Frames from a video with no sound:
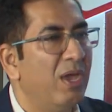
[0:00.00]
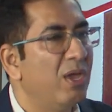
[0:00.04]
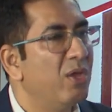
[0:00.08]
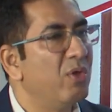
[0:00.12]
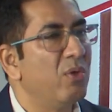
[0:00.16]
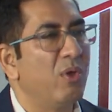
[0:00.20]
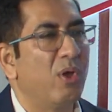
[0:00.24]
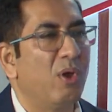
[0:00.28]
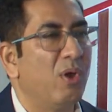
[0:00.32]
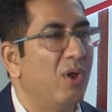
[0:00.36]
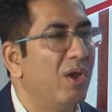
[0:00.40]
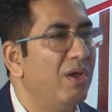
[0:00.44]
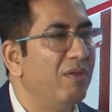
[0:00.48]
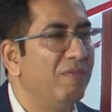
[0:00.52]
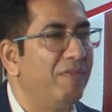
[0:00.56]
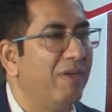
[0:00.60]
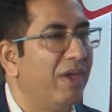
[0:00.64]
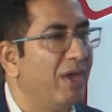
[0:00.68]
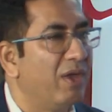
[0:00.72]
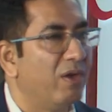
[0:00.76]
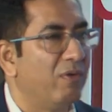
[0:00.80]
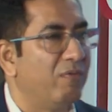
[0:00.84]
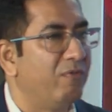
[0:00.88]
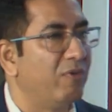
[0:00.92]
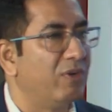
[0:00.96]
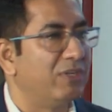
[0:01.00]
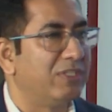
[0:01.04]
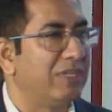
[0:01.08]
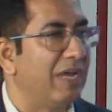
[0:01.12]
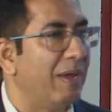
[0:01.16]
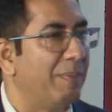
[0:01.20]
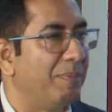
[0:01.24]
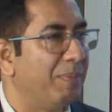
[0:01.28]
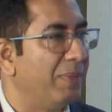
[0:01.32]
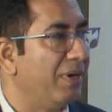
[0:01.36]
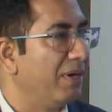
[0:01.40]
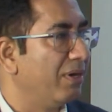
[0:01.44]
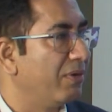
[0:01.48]
You are all aware of what's
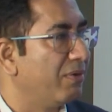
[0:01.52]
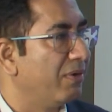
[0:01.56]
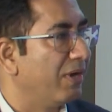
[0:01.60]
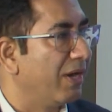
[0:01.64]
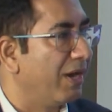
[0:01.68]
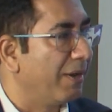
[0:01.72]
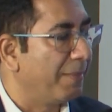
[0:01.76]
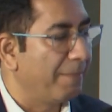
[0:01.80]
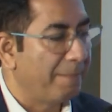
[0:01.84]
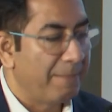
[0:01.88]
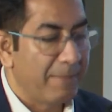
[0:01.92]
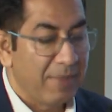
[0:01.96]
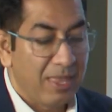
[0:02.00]
happening today.